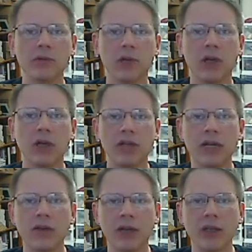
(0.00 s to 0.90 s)
data
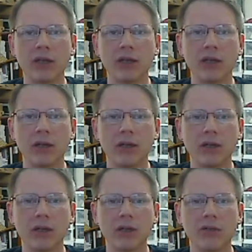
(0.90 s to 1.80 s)
rate
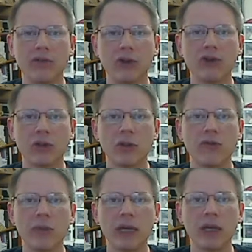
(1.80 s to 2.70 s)
version of
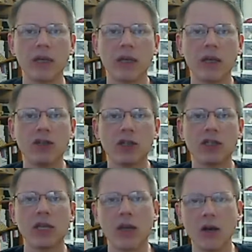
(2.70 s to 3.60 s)
MIDI? Just
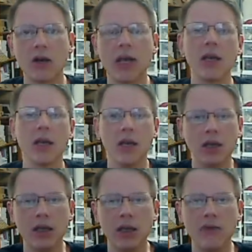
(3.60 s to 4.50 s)
say, okay,
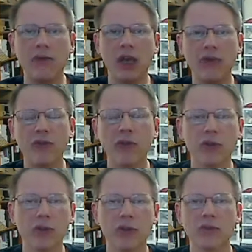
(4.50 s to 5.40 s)
if
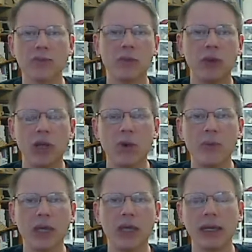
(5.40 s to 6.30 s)
your
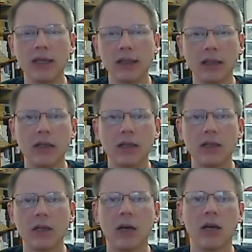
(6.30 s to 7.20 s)
equipment can handle it,
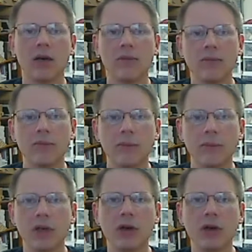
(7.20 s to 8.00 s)
you know,